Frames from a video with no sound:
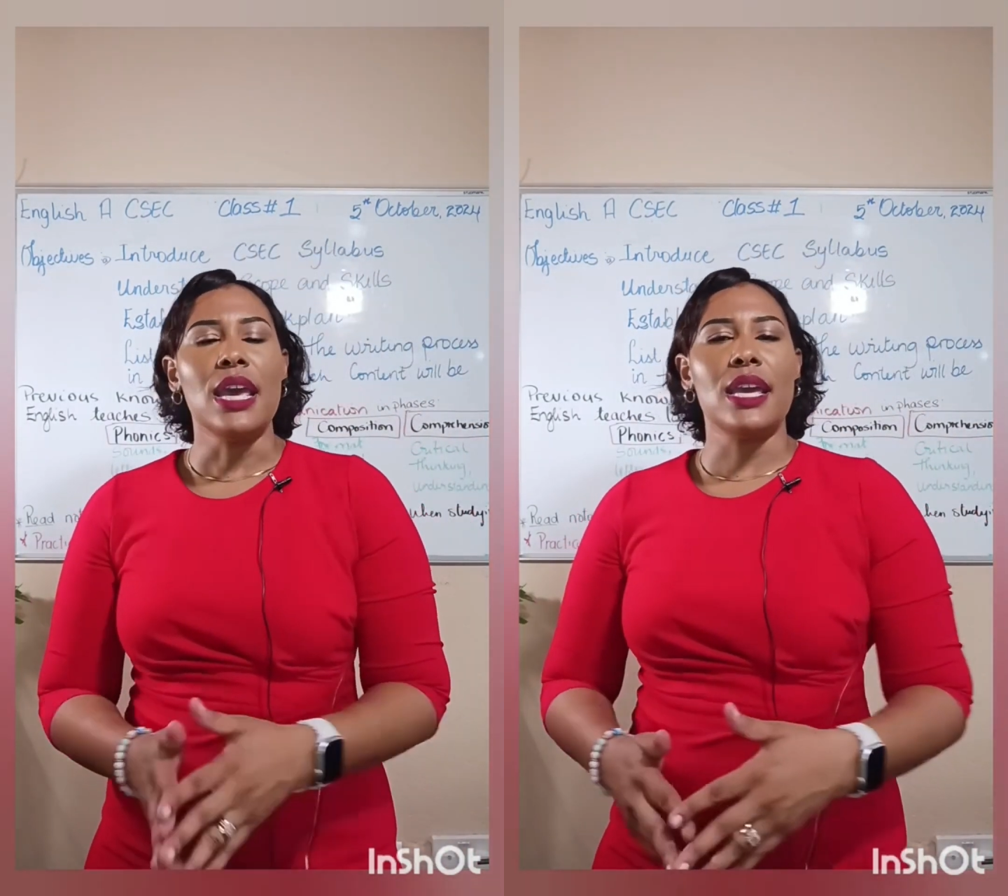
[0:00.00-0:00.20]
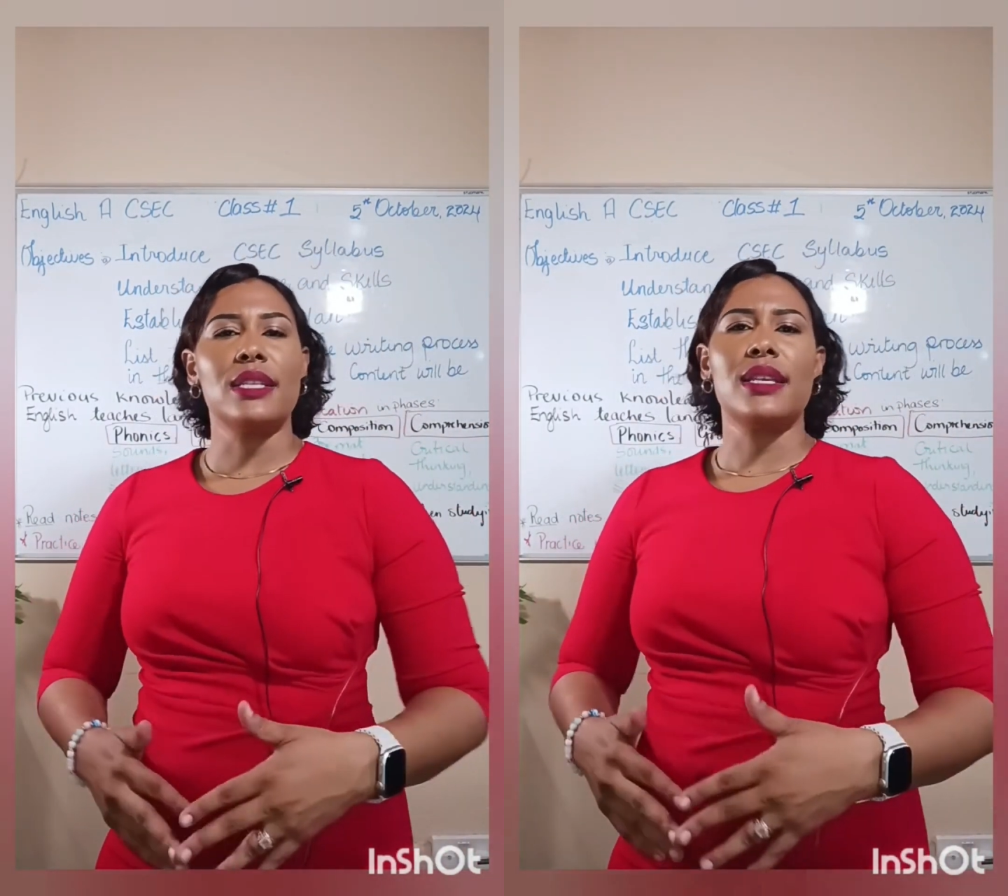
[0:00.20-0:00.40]

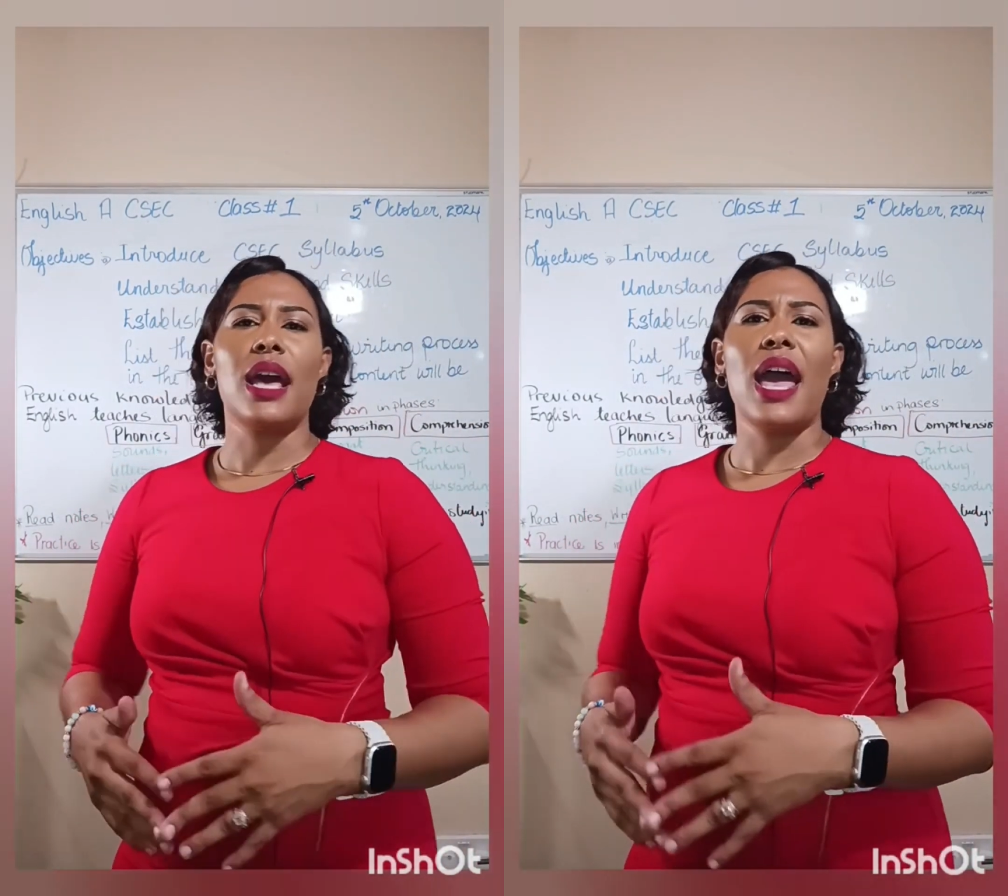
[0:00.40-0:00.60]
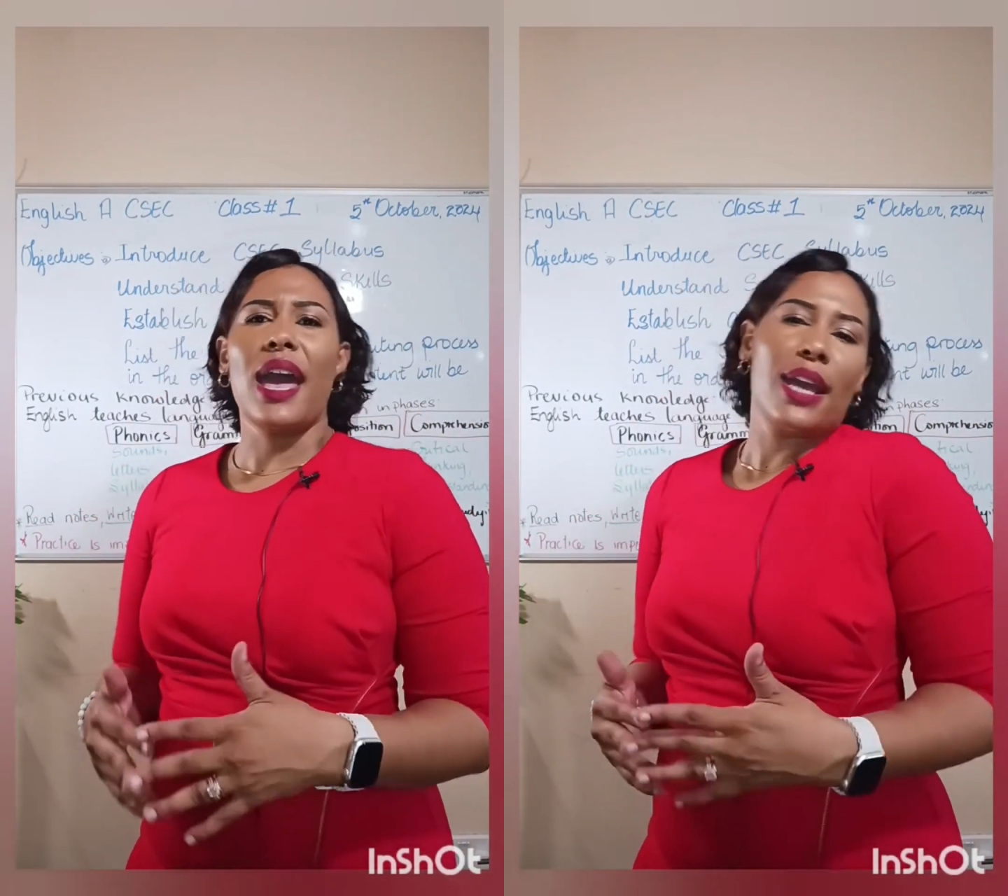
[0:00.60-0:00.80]
is
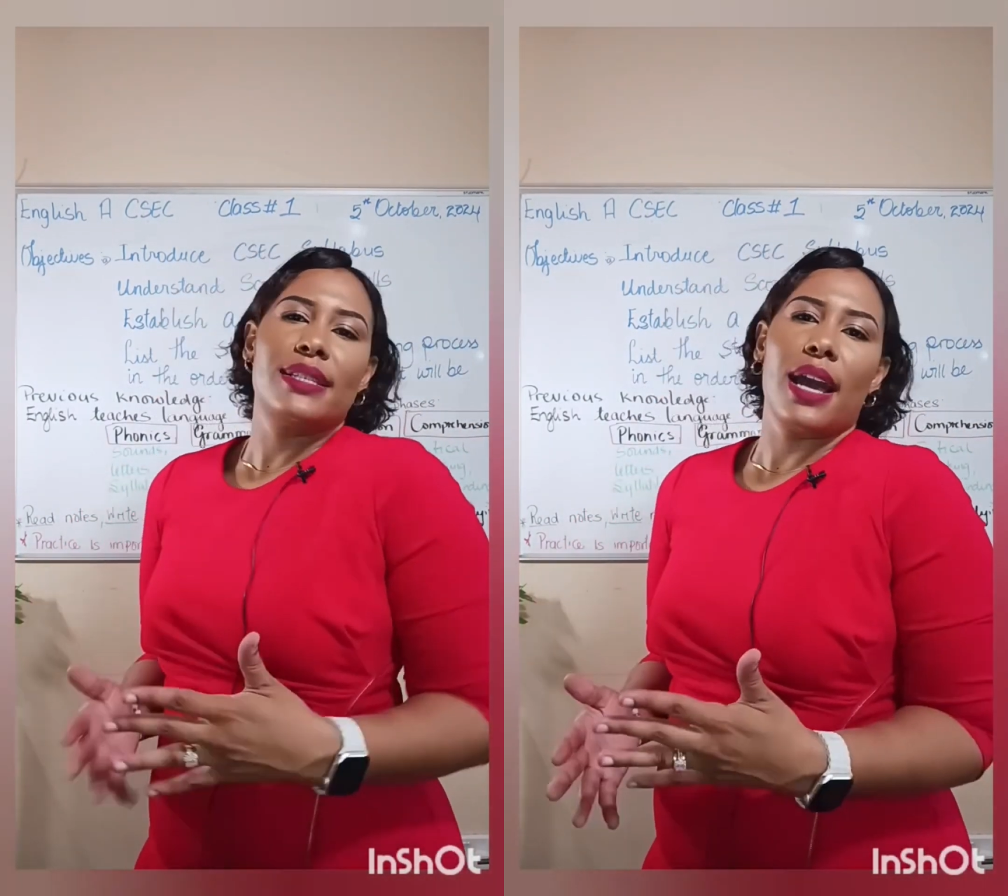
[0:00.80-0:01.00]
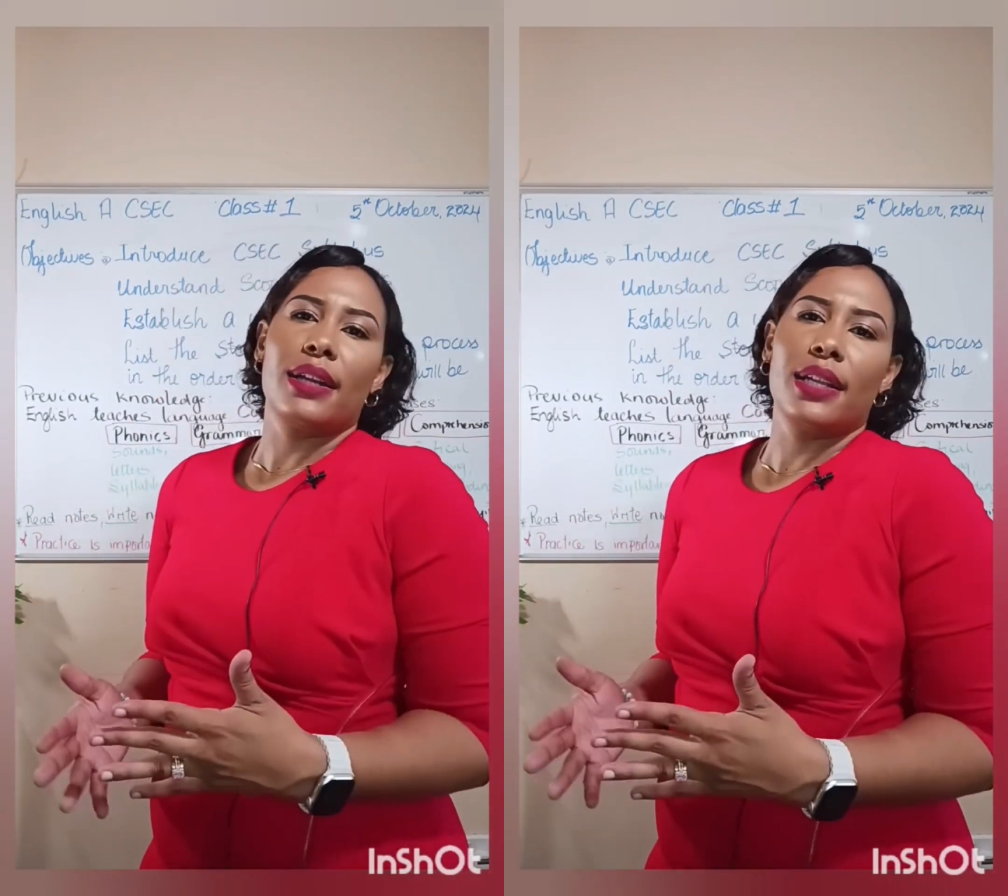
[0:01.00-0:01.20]

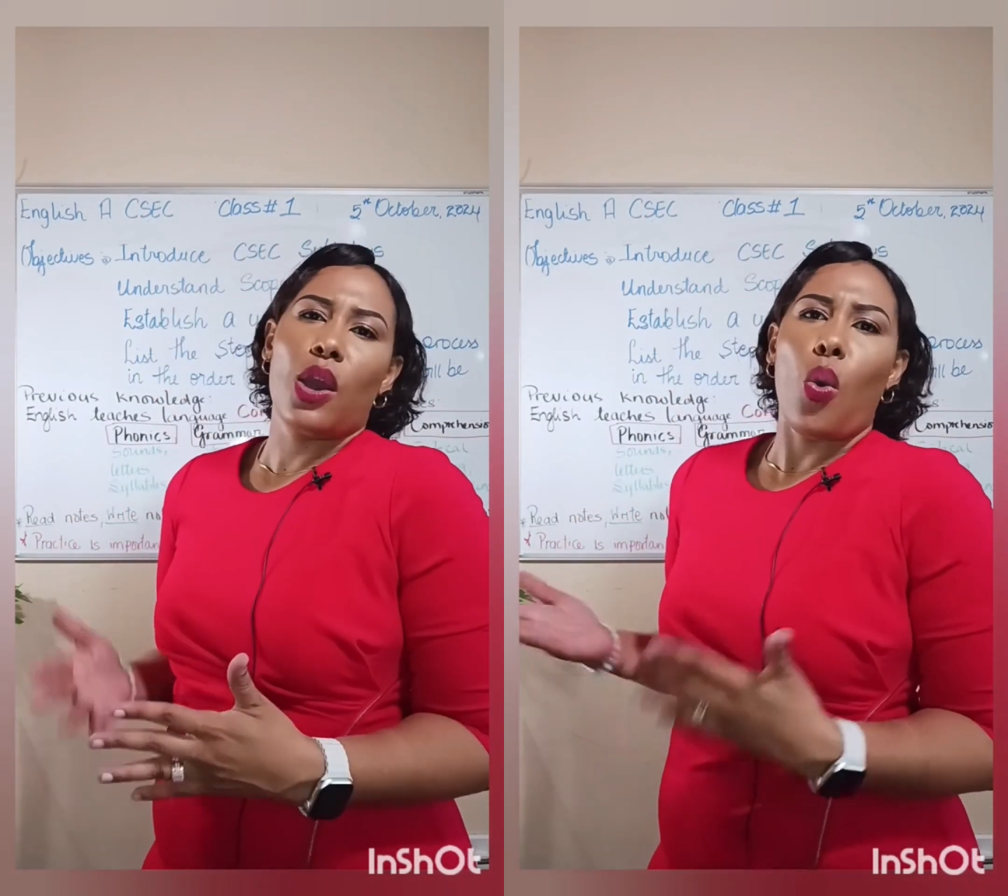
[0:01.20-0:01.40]
exactly